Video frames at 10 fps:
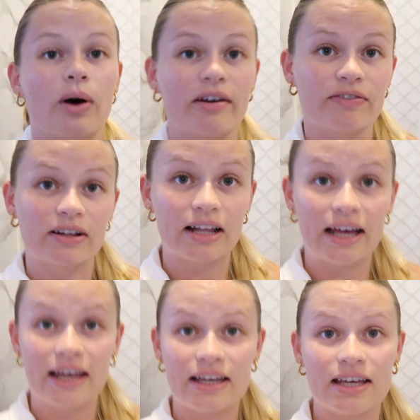I feel
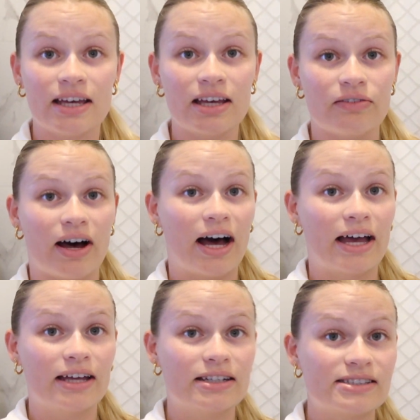like if
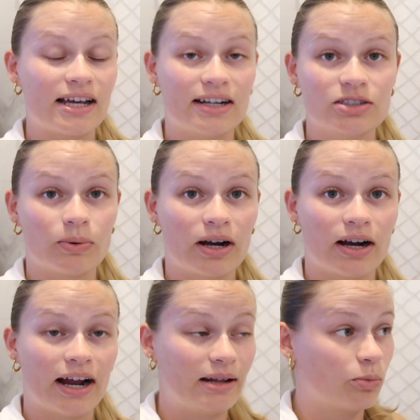I decided to
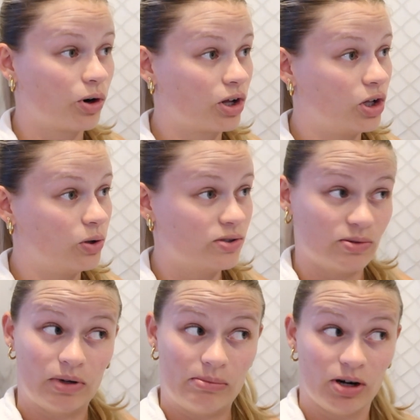wear any more clothes
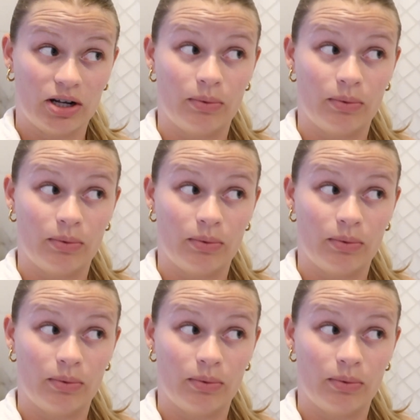than what I'm already